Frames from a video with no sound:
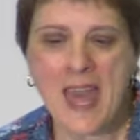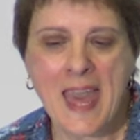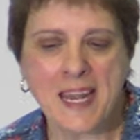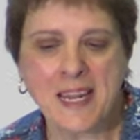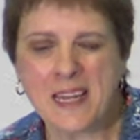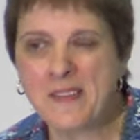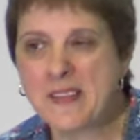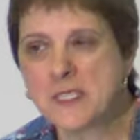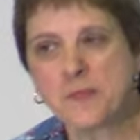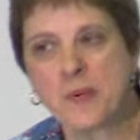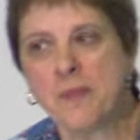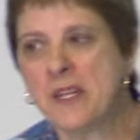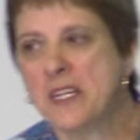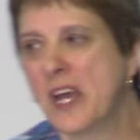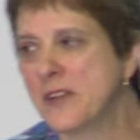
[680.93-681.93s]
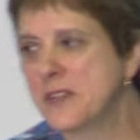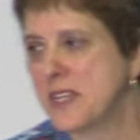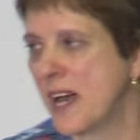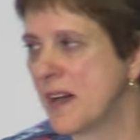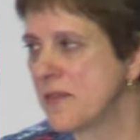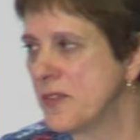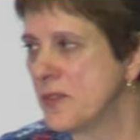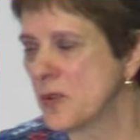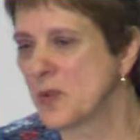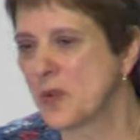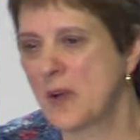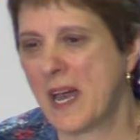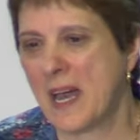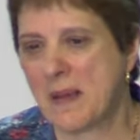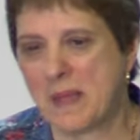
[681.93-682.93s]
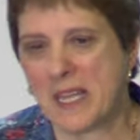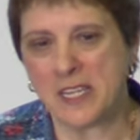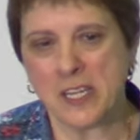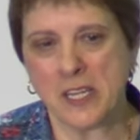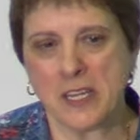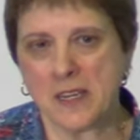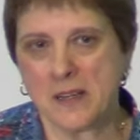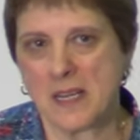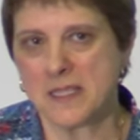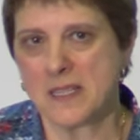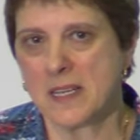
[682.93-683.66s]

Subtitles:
And there's probably no time for any